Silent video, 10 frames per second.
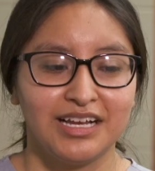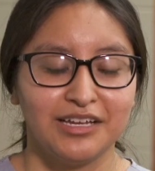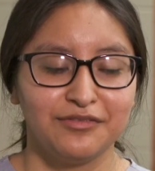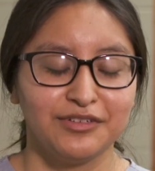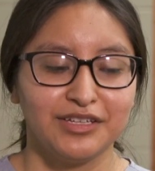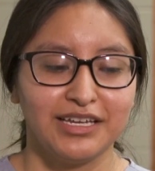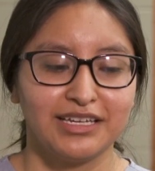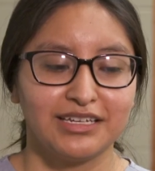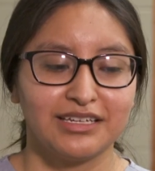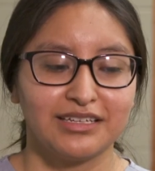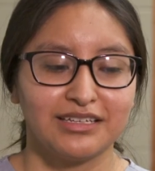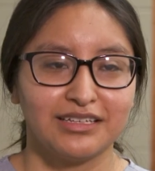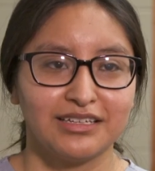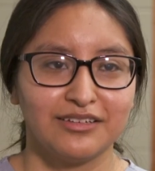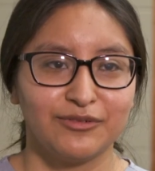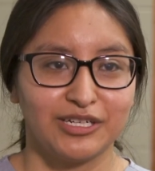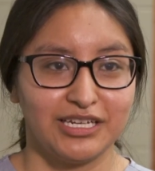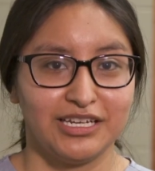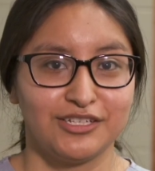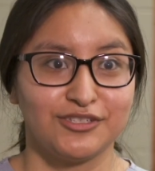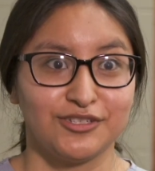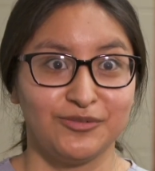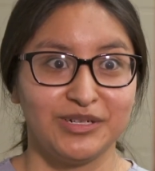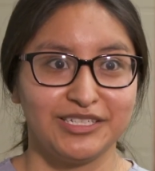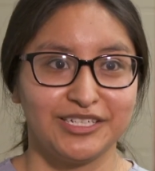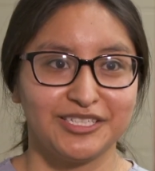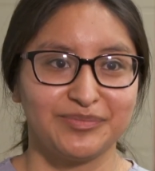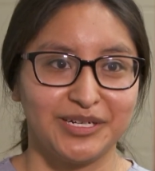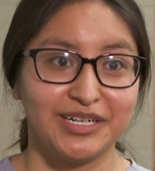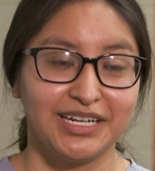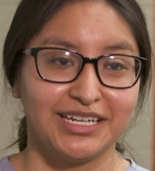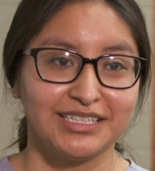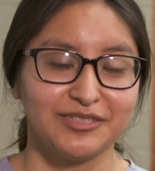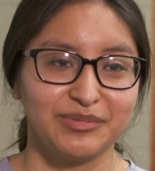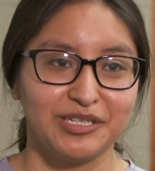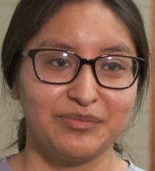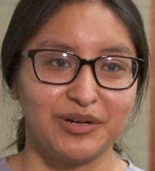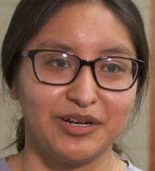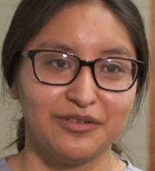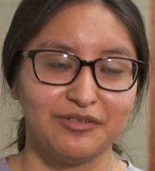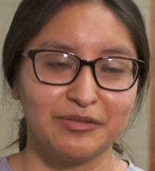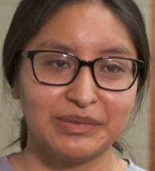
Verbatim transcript: I feel like we're getting so much experience being part of it,